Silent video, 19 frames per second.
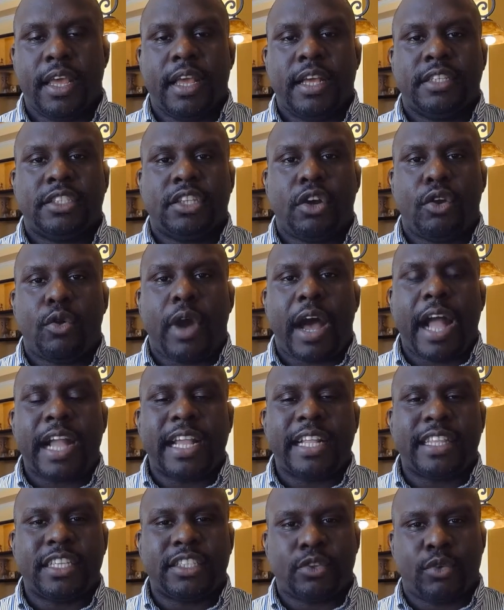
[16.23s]
So I
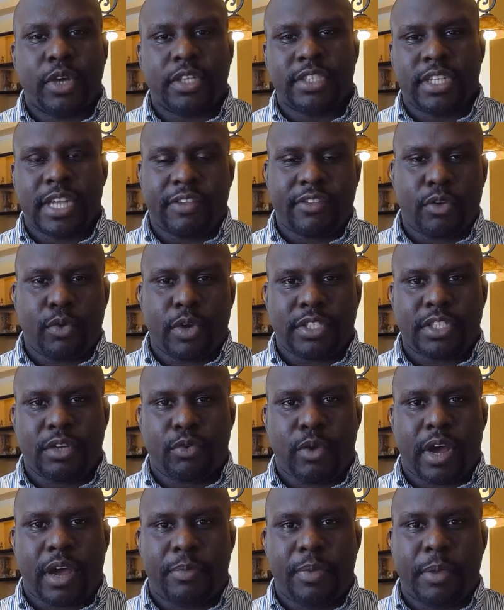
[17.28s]
get this question every once in a while.